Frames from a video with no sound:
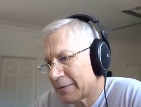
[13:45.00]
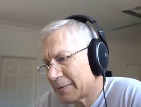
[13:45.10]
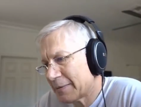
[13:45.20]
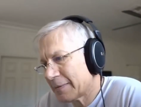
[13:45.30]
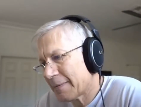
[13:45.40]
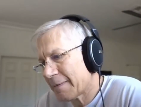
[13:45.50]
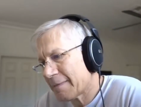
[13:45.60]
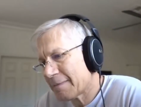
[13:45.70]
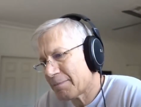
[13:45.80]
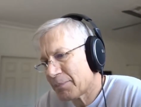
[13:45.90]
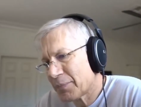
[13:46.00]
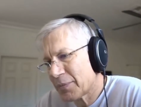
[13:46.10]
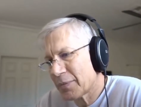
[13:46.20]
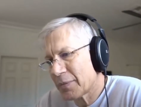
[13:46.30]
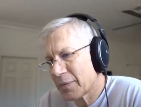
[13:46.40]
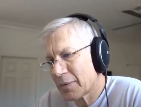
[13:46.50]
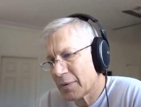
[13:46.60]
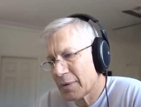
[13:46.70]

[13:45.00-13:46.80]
(no one is talking)